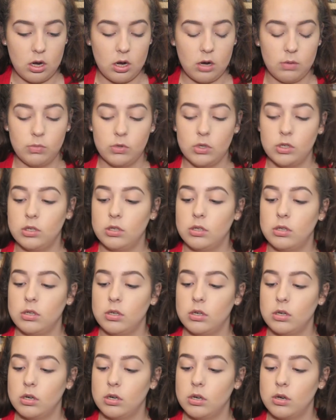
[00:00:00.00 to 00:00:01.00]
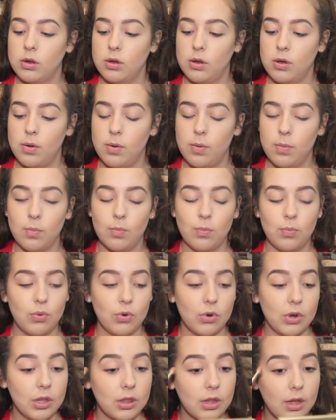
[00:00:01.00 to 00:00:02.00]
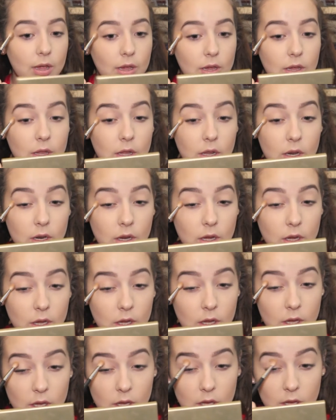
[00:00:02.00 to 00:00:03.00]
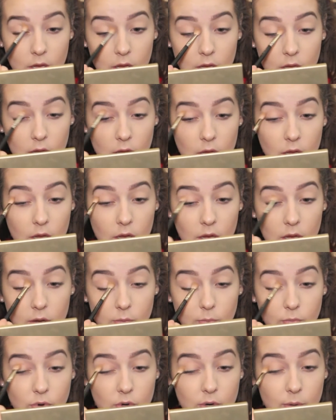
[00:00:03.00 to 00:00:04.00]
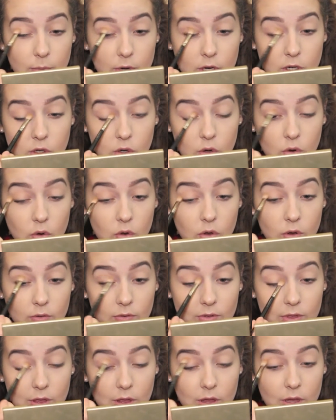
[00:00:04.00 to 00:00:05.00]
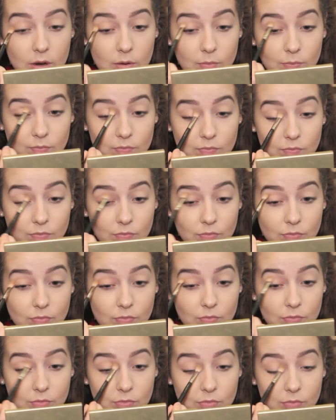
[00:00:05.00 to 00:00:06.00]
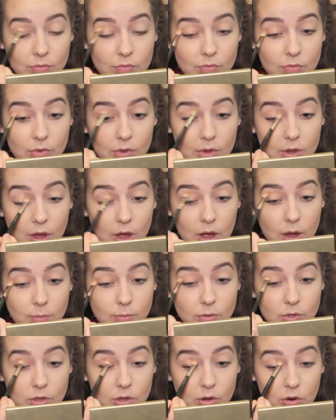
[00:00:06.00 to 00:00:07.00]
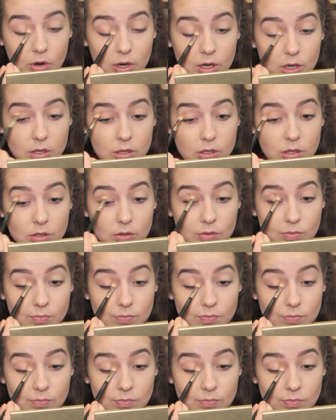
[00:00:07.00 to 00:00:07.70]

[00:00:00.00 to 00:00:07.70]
and I'm just putting that in pretty much all over the lid, up to the crease.